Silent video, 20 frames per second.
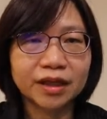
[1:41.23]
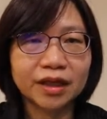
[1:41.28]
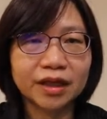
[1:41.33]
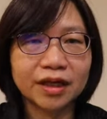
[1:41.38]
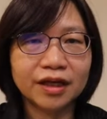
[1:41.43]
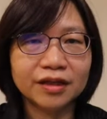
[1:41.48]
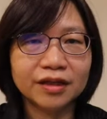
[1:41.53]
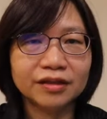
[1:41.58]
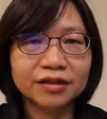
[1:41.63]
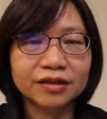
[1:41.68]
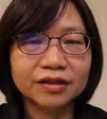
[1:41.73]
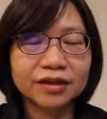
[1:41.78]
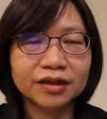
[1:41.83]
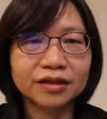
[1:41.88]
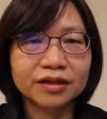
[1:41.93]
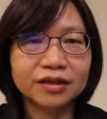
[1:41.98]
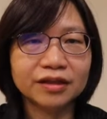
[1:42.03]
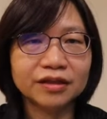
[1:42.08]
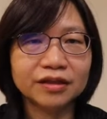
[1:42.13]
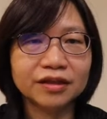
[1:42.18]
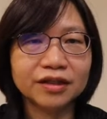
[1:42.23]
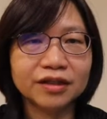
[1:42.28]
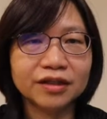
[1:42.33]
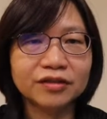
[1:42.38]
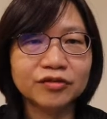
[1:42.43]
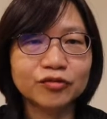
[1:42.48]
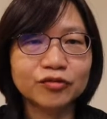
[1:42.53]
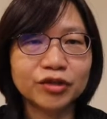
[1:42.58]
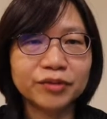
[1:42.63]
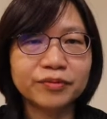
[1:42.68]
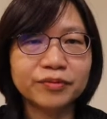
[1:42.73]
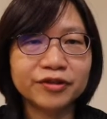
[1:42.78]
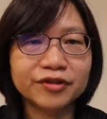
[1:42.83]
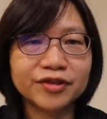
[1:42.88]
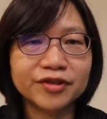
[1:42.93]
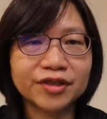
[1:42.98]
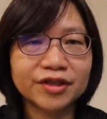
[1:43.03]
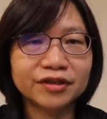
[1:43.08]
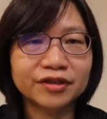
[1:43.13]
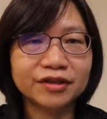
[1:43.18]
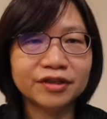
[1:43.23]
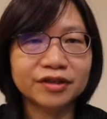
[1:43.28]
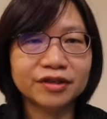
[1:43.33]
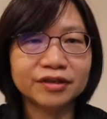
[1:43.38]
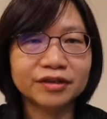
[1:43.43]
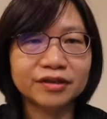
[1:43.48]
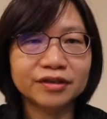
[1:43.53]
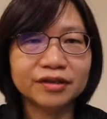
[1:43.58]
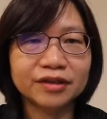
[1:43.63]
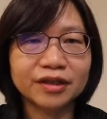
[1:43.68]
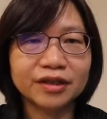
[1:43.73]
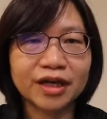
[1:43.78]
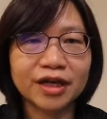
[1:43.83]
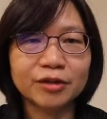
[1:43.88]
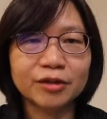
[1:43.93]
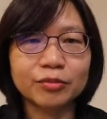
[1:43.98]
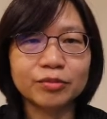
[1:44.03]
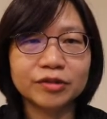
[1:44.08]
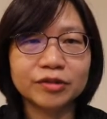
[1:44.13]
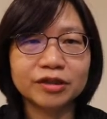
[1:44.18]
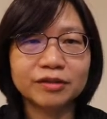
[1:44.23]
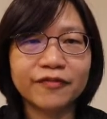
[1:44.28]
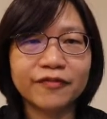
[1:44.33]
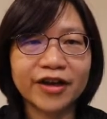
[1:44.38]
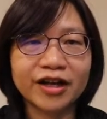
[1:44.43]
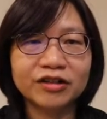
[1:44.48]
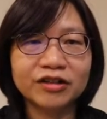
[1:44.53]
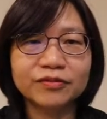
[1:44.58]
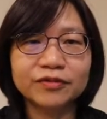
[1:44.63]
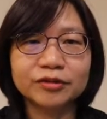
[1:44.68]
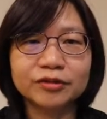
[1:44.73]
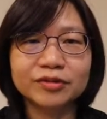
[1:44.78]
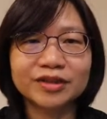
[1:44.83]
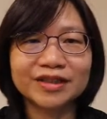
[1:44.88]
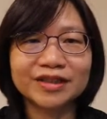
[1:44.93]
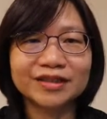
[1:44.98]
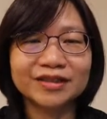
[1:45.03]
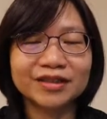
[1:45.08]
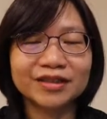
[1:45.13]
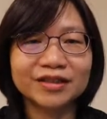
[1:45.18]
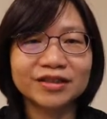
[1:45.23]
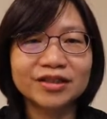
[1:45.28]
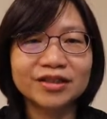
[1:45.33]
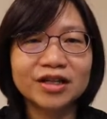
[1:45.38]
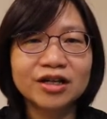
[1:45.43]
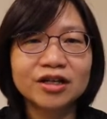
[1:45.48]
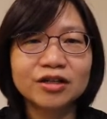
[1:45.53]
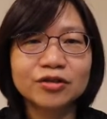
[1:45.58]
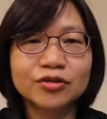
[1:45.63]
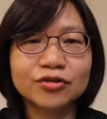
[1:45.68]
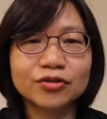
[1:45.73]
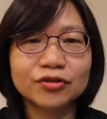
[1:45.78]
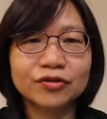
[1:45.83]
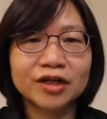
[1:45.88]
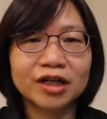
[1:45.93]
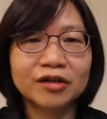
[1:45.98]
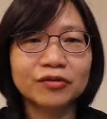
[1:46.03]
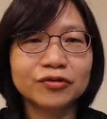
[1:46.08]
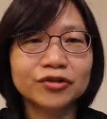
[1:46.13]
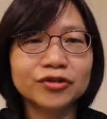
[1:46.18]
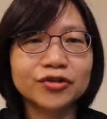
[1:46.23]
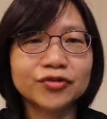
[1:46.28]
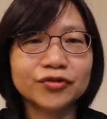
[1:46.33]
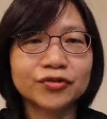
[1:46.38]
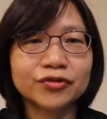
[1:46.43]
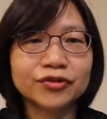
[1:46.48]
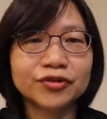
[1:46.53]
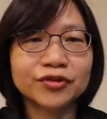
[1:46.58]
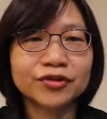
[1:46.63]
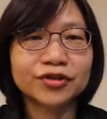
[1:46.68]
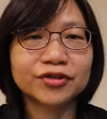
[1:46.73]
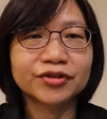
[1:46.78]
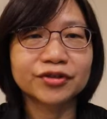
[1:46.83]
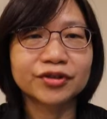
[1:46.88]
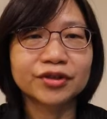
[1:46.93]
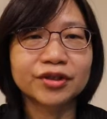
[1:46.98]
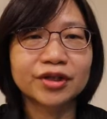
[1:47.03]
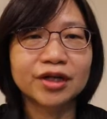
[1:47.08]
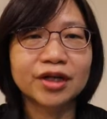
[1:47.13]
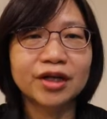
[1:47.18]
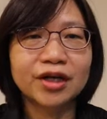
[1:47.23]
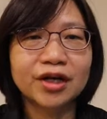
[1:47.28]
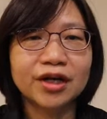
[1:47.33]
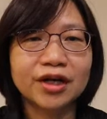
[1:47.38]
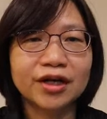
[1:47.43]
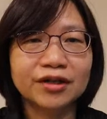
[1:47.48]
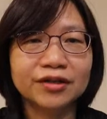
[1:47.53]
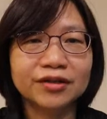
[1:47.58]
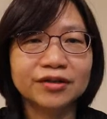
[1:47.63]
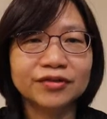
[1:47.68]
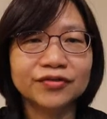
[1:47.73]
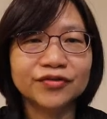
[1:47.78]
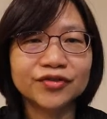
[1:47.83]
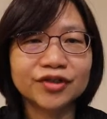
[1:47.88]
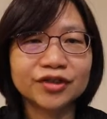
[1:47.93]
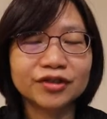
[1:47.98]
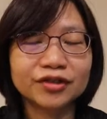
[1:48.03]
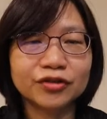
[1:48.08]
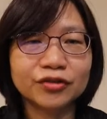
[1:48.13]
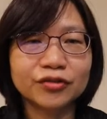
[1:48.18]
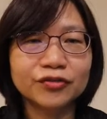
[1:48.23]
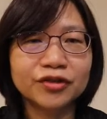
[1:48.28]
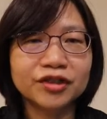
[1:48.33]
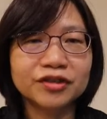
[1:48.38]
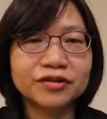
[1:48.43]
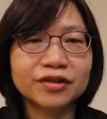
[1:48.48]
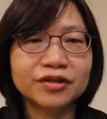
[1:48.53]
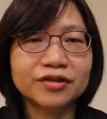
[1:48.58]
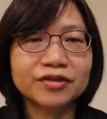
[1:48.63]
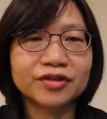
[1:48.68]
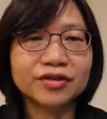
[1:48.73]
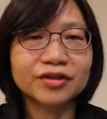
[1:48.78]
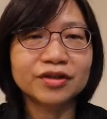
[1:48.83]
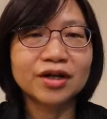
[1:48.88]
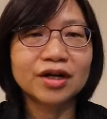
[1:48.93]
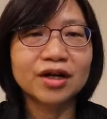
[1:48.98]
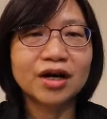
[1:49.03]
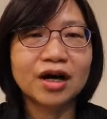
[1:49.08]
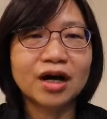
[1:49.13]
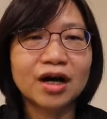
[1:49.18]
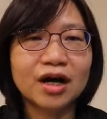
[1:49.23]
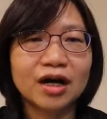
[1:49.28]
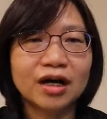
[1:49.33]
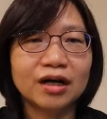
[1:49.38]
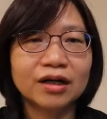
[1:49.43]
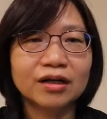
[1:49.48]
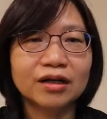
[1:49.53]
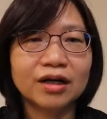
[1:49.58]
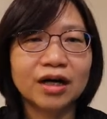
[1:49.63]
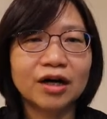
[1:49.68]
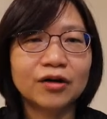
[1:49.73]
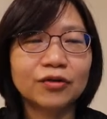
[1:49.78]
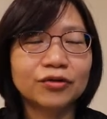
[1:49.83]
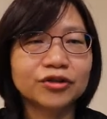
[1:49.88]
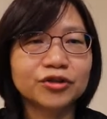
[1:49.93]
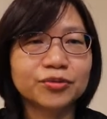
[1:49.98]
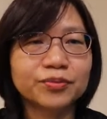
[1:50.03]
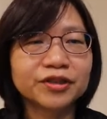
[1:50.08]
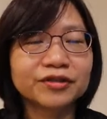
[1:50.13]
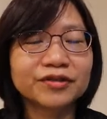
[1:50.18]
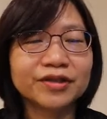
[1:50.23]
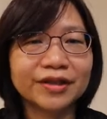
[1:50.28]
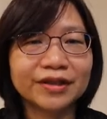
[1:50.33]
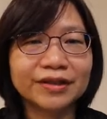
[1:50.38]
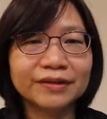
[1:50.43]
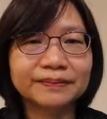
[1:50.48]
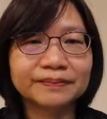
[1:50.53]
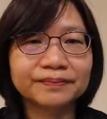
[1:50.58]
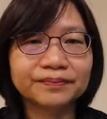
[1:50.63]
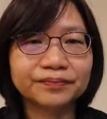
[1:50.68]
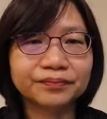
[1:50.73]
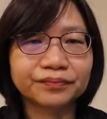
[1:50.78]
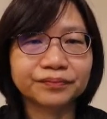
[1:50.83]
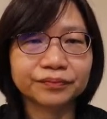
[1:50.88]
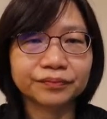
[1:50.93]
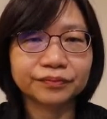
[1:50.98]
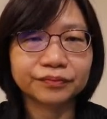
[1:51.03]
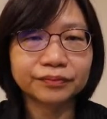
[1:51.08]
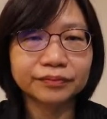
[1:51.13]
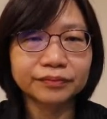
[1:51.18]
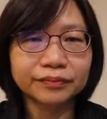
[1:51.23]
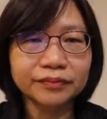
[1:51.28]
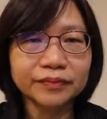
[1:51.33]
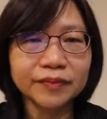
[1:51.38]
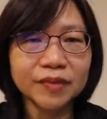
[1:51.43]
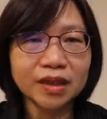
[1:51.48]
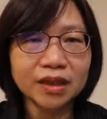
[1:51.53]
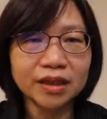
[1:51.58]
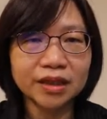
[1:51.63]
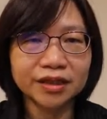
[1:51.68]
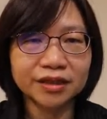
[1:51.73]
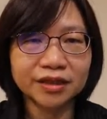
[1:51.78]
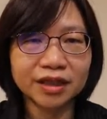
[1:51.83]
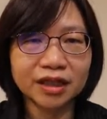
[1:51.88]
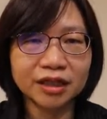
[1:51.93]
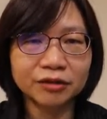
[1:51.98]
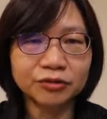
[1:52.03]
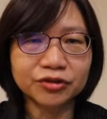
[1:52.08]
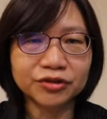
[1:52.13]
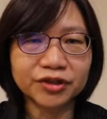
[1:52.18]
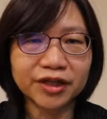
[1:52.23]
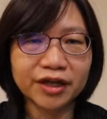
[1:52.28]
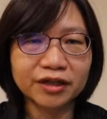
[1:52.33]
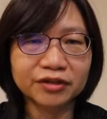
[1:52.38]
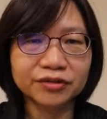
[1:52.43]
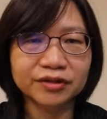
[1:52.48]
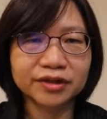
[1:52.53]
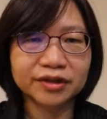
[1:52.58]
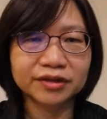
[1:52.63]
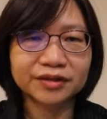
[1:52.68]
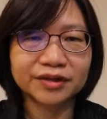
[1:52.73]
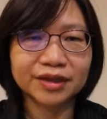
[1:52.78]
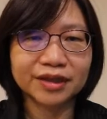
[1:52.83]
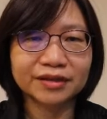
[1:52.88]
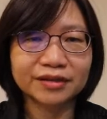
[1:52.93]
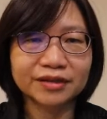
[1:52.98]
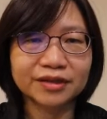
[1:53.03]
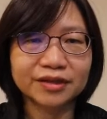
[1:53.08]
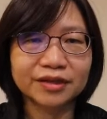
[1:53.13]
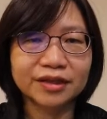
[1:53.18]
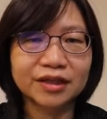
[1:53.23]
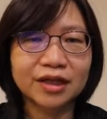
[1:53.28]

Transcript: And it represents the available daily solar resources. And the unit is hours per day. And how to calculate that?